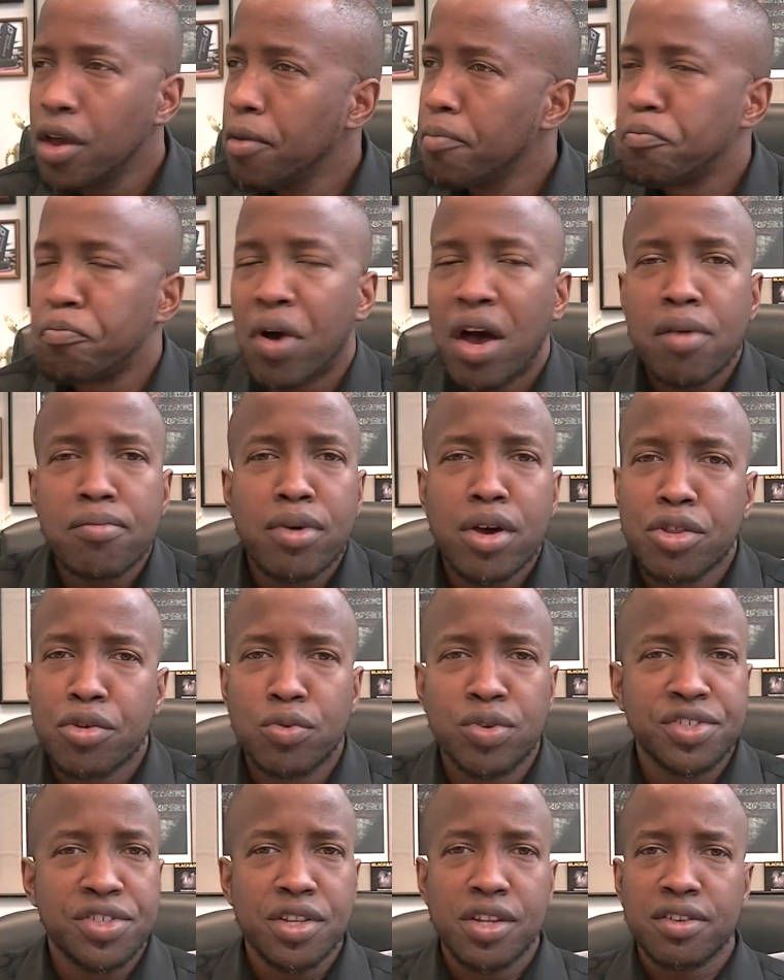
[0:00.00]
My mother
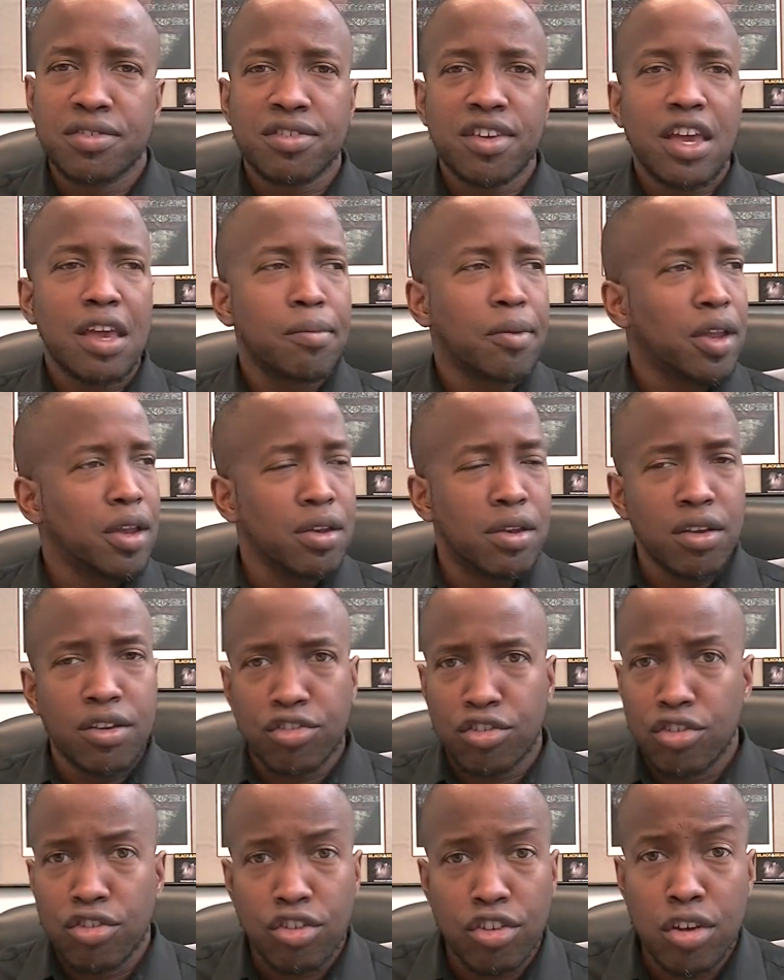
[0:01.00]
was in the same
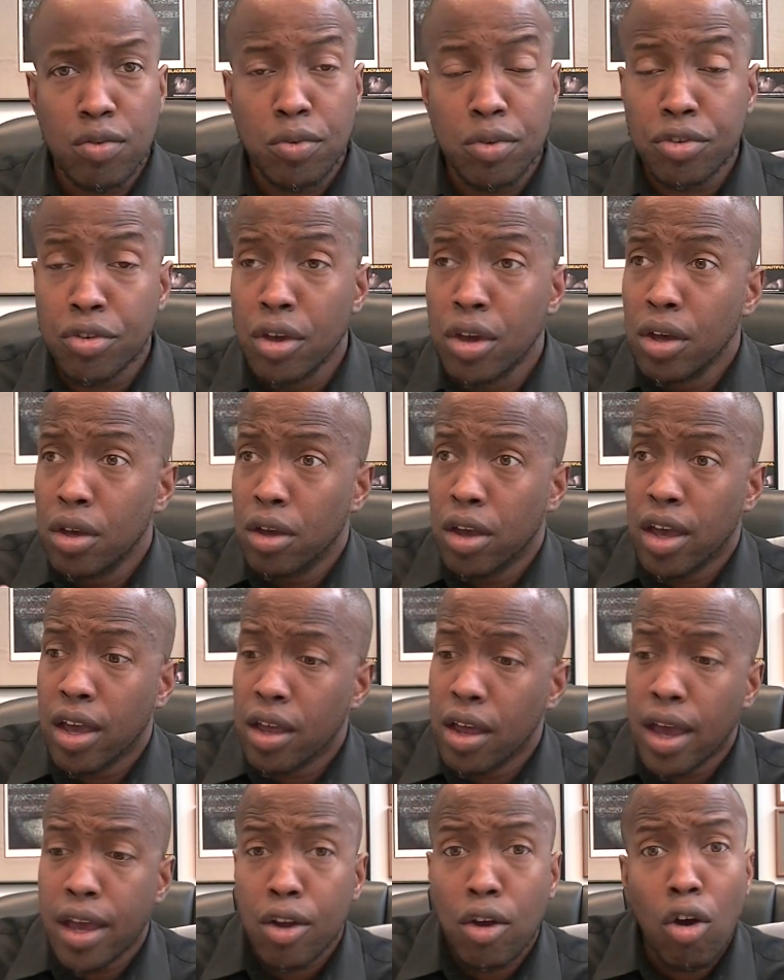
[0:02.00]
condition. She
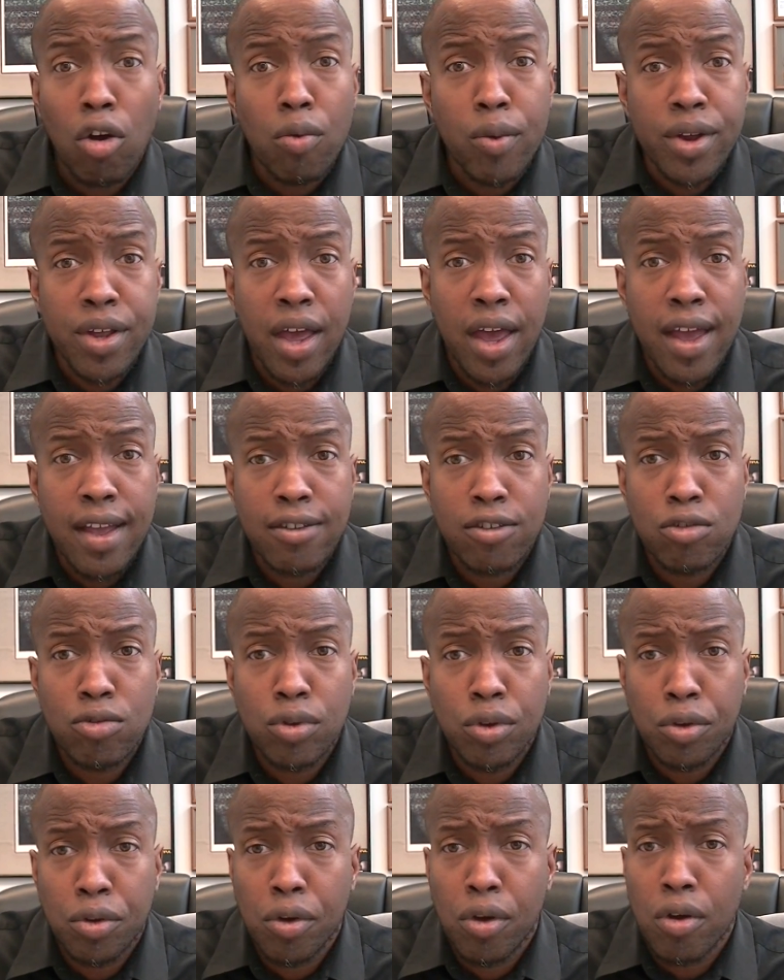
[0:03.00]
had already had 2
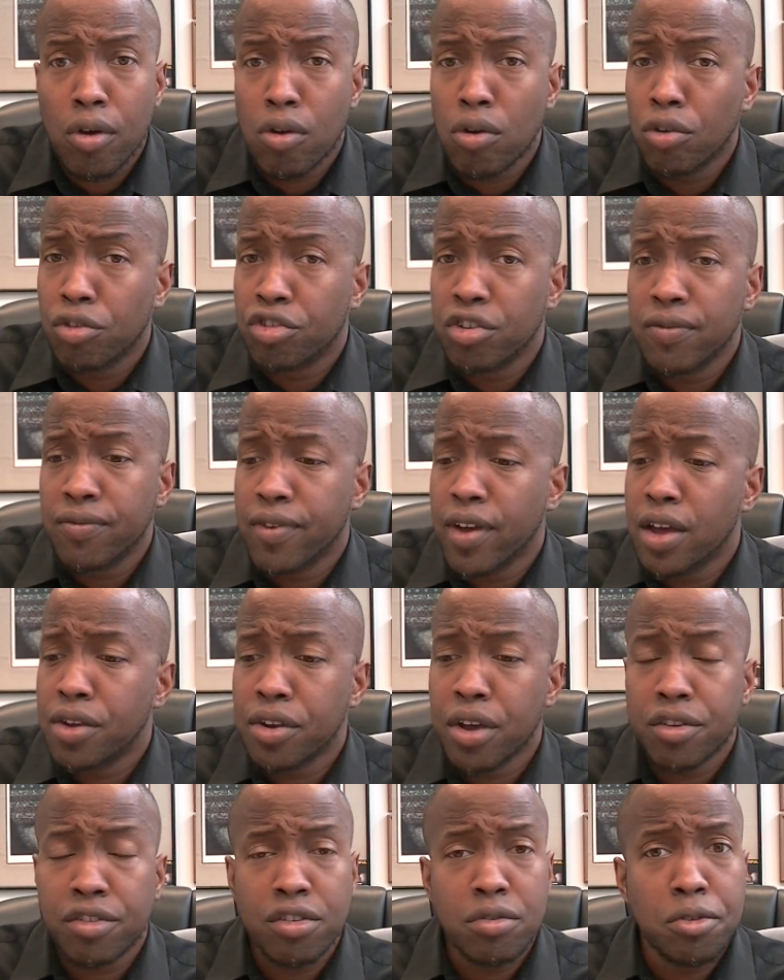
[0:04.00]
little girls. She
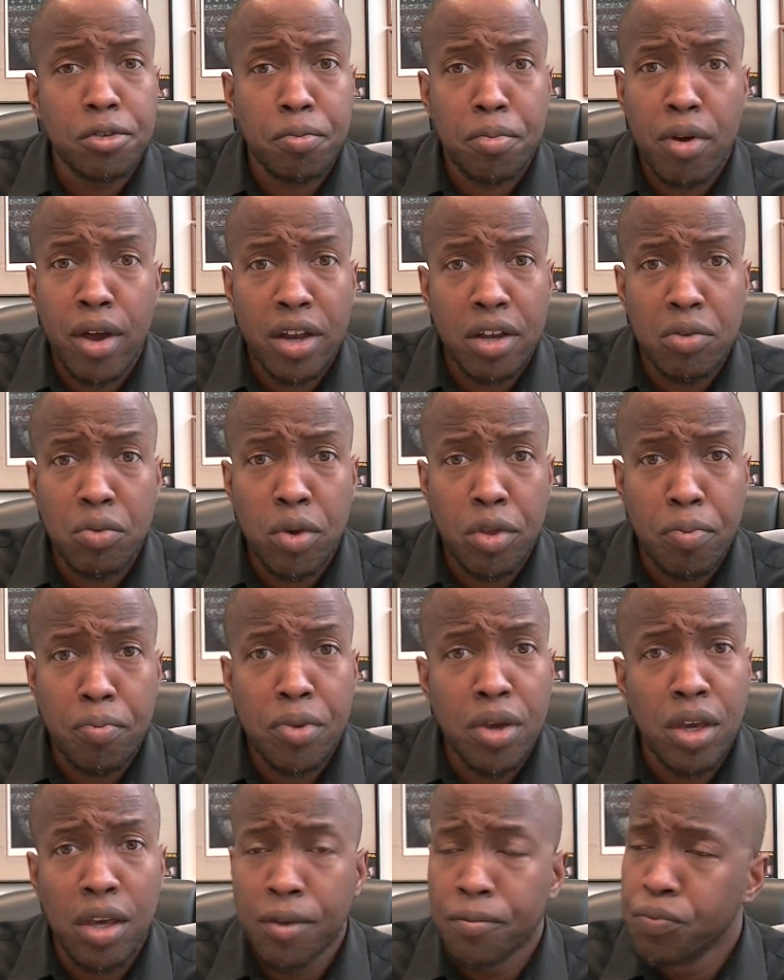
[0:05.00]
found out she was pregnant with
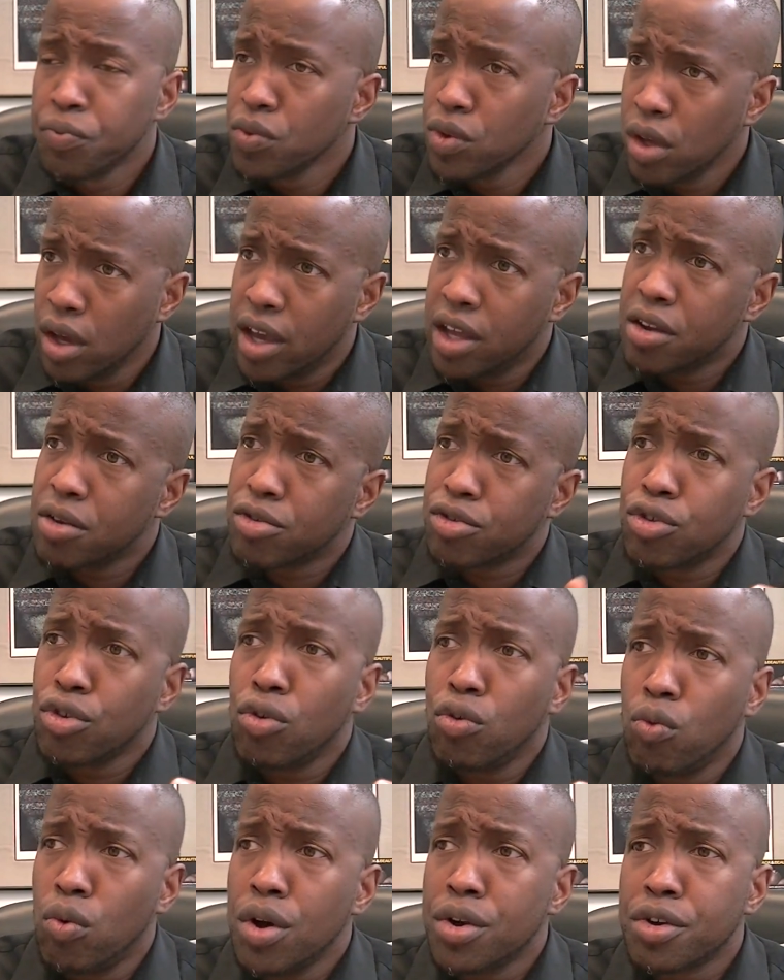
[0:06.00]
me, and there's
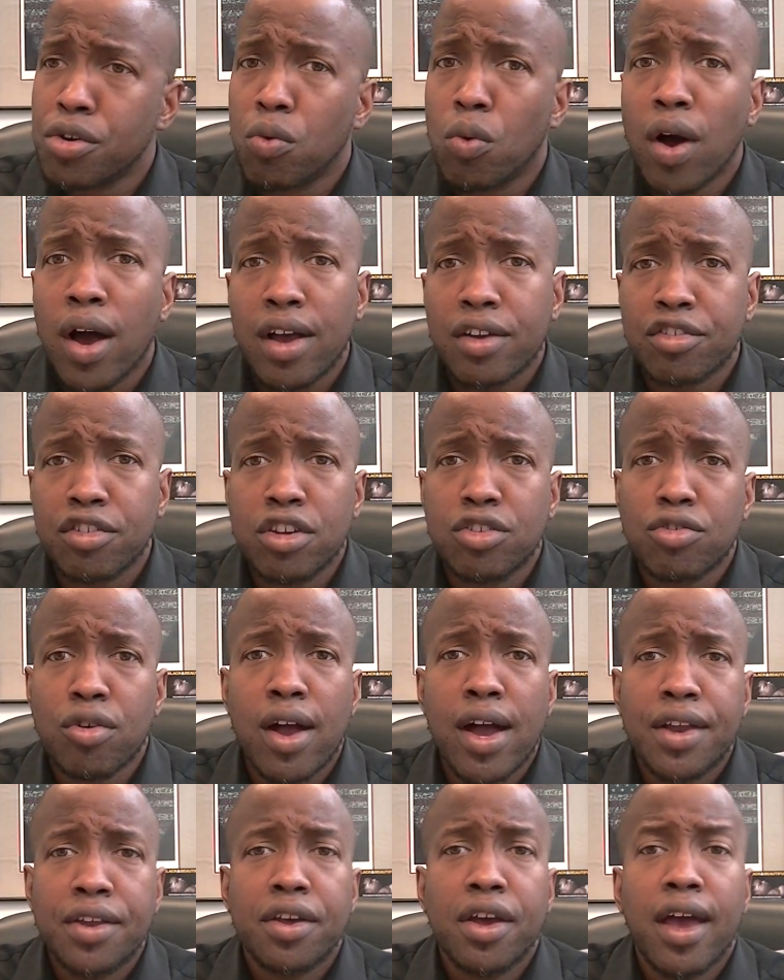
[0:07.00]
no wonder why she
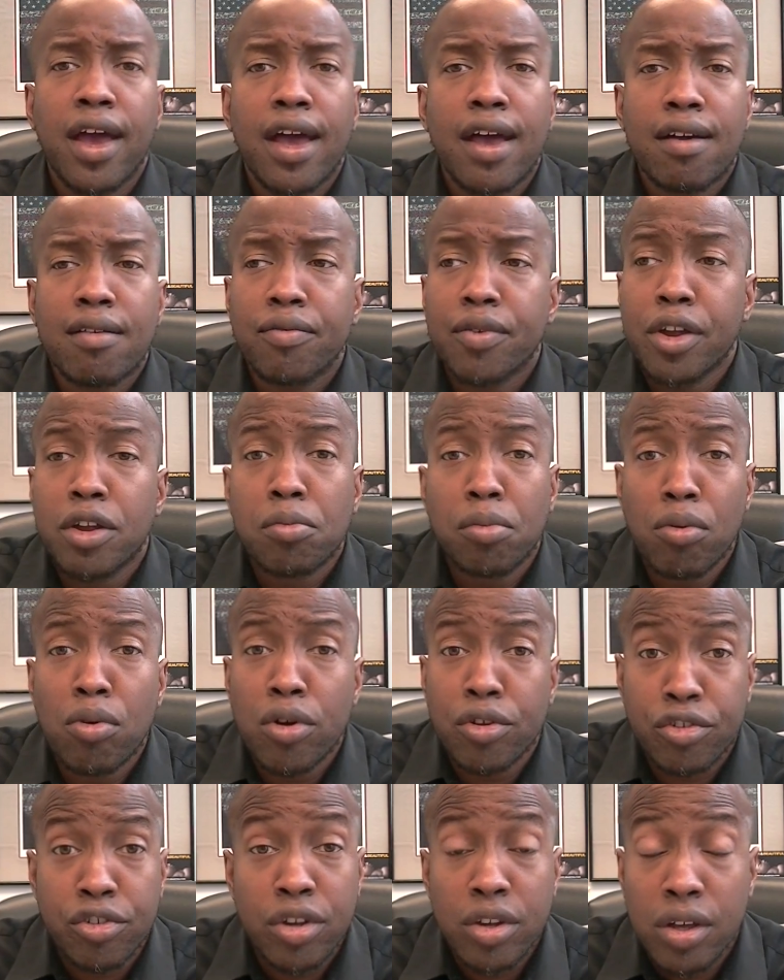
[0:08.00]
tried to have an
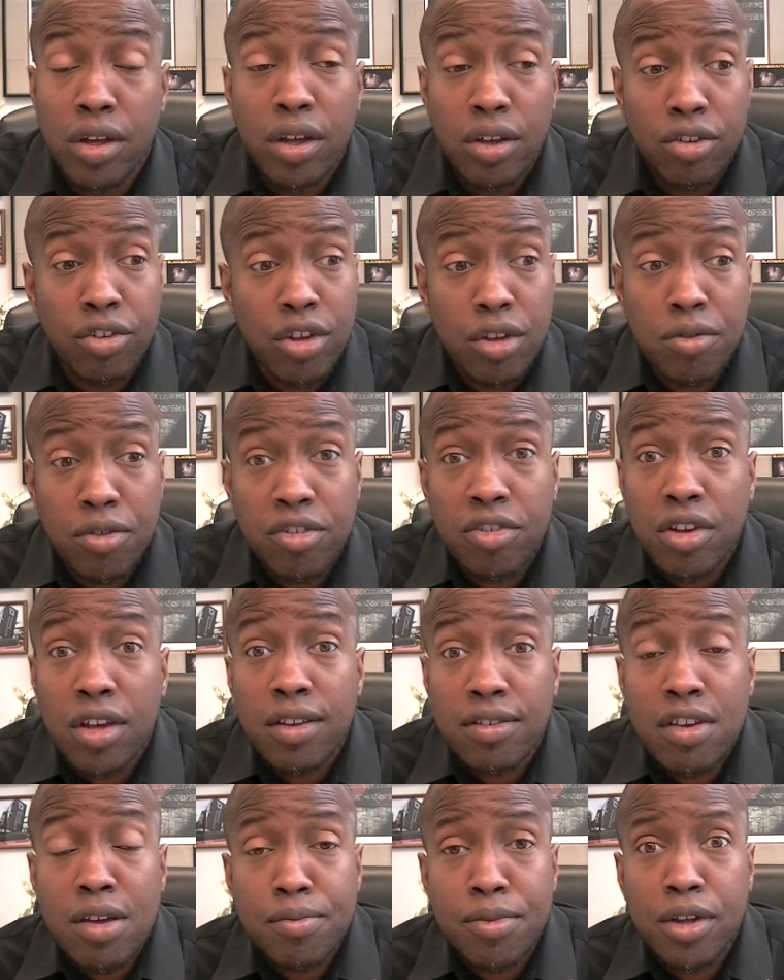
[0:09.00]
abortion. She
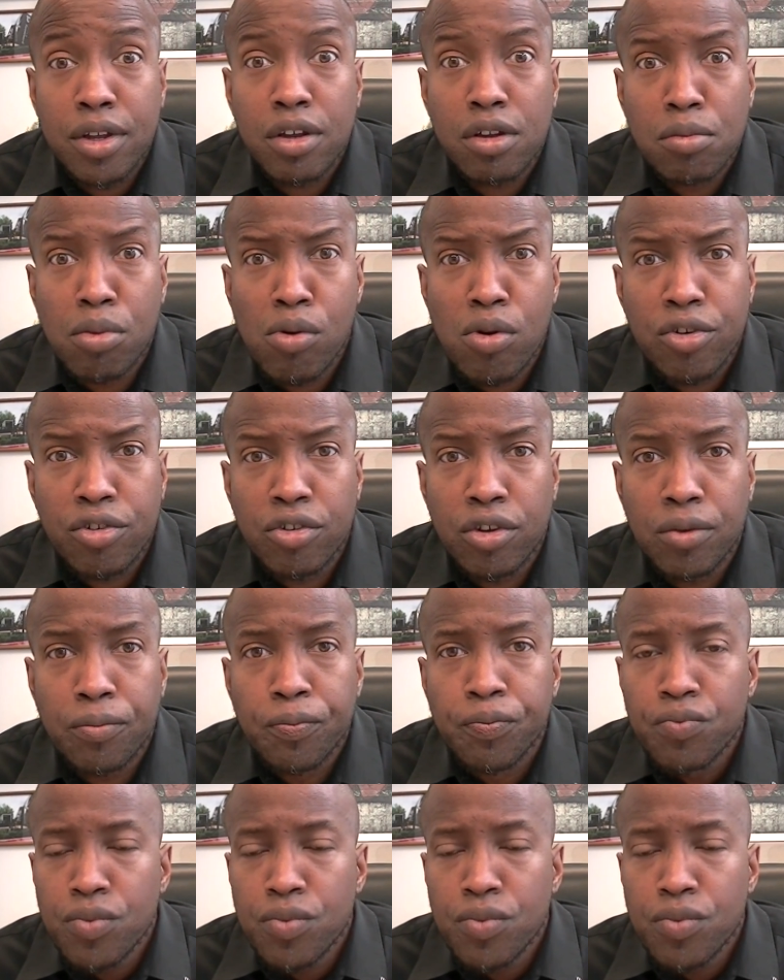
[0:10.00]
attempted an abortion.